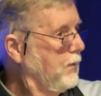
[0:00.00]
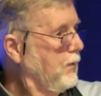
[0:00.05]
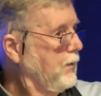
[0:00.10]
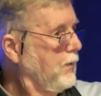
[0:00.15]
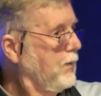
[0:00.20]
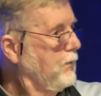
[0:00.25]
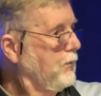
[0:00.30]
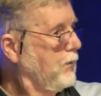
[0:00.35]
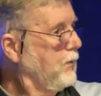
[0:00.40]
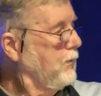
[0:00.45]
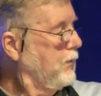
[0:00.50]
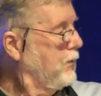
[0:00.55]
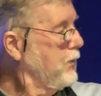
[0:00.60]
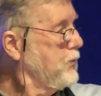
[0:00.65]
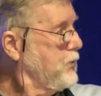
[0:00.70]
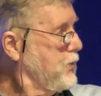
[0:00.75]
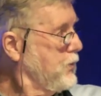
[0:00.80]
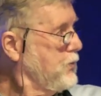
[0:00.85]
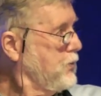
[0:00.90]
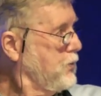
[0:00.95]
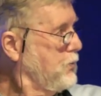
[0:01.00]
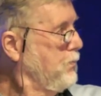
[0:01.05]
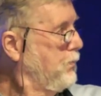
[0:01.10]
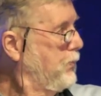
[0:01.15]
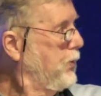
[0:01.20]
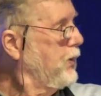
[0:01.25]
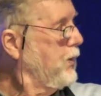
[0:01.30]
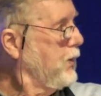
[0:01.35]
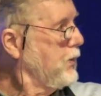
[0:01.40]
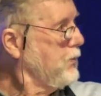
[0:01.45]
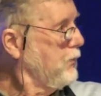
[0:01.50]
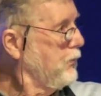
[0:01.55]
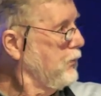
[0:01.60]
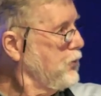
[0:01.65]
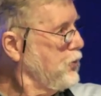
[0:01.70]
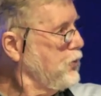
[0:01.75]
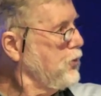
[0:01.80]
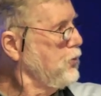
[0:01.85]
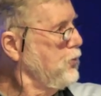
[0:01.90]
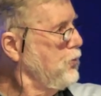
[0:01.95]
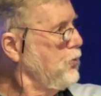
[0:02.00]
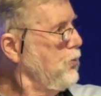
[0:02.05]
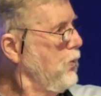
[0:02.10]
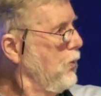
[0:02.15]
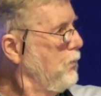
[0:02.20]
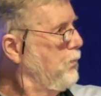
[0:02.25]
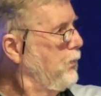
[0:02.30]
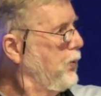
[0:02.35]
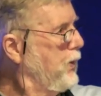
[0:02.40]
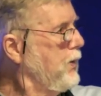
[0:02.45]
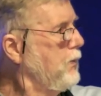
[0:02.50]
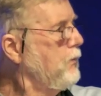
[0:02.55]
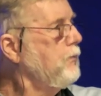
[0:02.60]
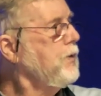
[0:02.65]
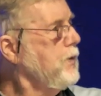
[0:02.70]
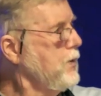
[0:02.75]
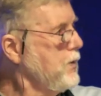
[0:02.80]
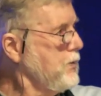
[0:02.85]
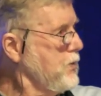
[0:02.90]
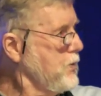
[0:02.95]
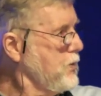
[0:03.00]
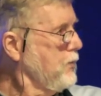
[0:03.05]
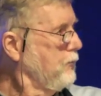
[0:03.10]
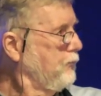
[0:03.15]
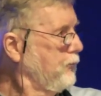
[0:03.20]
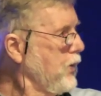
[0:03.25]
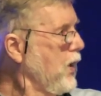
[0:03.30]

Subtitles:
But there are two periods of